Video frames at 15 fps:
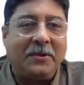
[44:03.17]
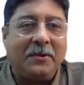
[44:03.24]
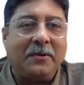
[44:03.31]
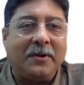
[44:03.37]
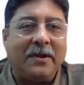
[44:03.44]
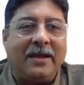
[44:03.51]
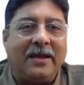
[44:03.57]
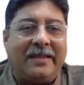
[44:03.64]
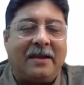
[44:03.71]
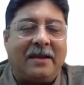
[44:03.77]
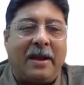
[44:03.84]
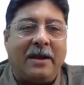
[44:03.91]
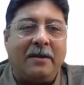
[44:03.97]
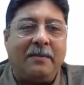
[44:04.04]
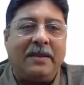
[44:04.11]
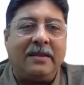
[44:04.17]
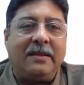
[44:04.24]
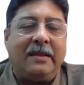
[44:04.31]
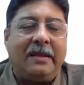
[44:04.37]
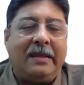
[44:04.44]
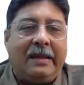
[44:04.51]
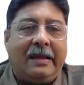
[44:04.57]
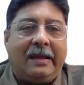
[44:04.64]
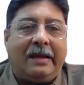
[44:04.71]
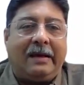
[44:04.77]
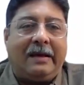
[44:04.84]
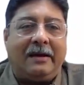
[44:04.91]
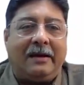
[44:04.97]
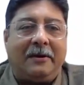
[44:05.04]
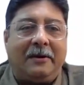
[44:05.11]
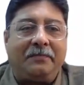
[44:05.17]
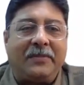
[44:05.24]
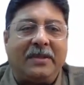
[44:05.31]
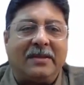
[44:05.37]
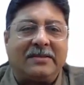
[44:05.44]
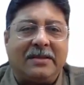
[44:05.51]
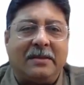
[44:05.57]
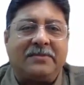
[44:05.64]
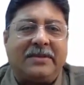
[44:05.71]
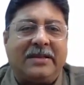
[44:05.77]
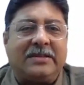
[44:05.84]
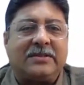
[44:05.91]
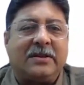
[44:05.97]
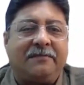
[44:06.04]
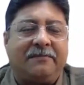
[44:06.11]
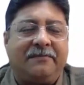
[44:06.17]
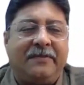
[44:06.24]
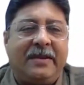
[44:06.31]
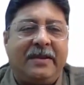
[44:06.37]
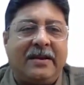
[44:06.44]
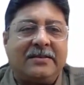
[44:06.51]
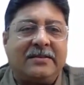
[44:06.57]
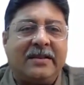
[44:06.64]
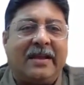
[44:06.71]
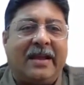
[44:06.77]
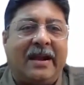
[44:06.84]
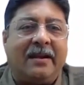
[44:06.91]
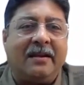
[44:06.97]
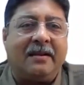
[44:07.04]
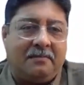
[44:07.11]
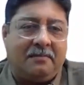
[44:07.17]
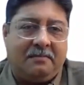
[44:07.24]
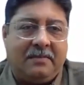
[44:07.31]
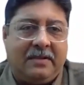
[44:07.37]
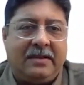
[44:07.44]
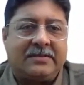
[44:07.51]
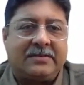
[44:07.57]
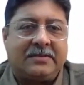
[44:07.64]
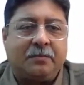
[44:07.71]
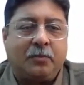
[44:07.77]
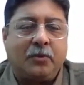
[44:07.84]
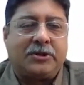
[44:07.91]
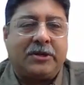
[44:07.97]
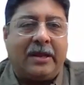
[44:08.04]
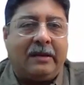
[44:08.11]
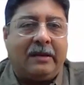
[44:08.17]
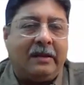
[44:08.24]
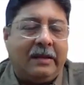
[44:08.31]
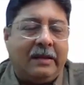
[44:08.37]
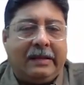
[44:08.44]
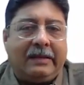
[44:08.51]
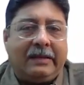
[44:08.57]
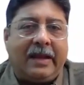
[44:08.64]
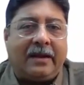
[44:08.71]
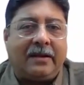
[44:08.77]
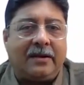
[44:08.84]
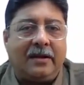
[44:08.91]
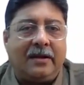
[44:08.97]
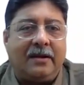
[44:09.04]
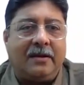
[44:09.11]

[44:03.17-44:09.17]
Okay, there might be some sense of fear is pushed in, that